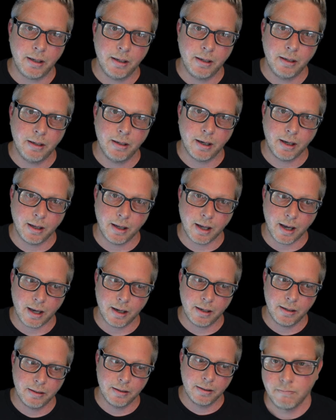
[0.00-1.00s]
a
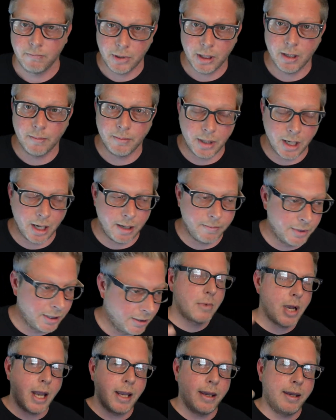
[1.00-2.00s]
lot sometimes.
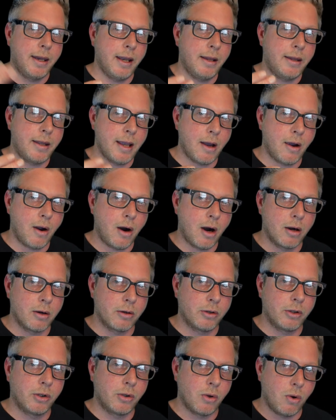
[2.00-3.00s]
I get that art
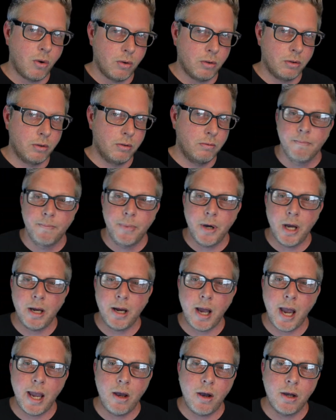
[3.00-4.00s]
sold. But
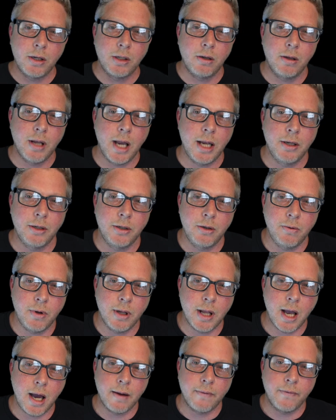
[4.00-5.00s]
I also like to do a
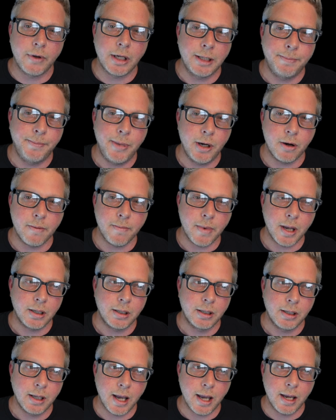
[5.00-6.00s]
lot of
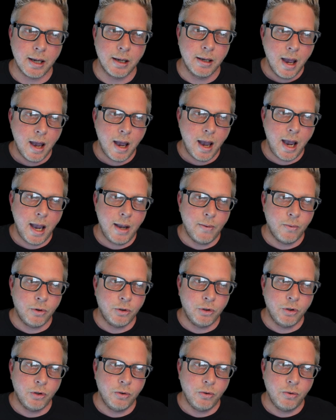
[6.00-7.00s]
experiments, like I will
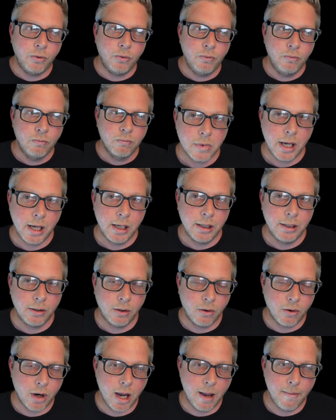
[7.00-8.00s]
do
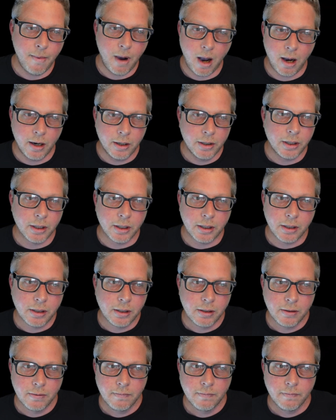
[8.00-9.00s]
Instagram
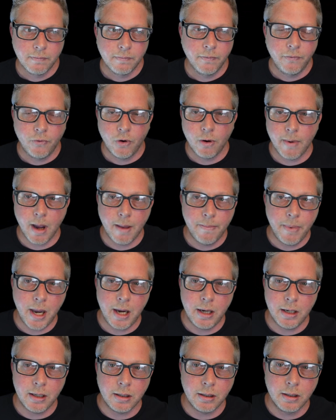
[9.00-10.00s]
auctions for my
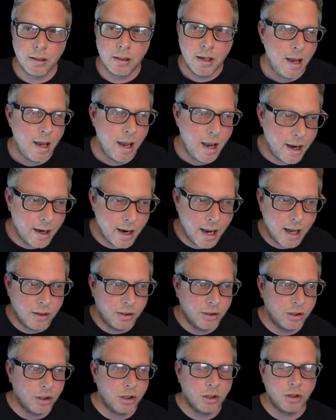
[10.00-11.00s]
paintings, and I'll
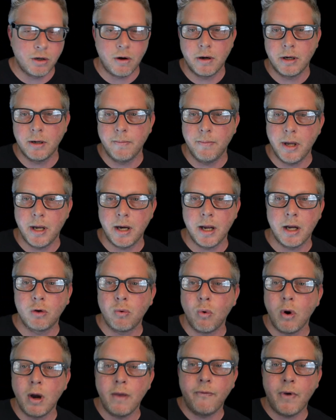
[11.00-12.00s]
just start the bid at
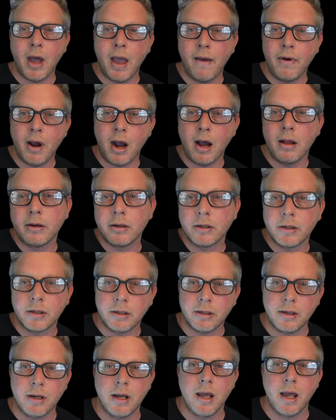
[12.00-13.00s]

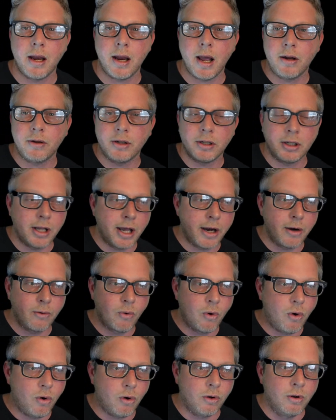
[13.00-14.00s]
$25 and I'll just let it
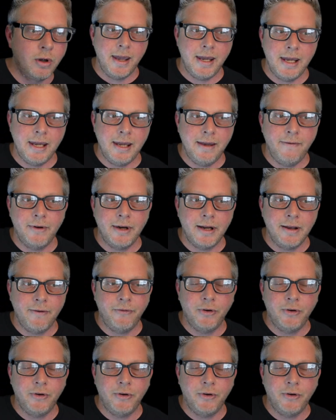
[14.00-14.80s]
roll. Even if,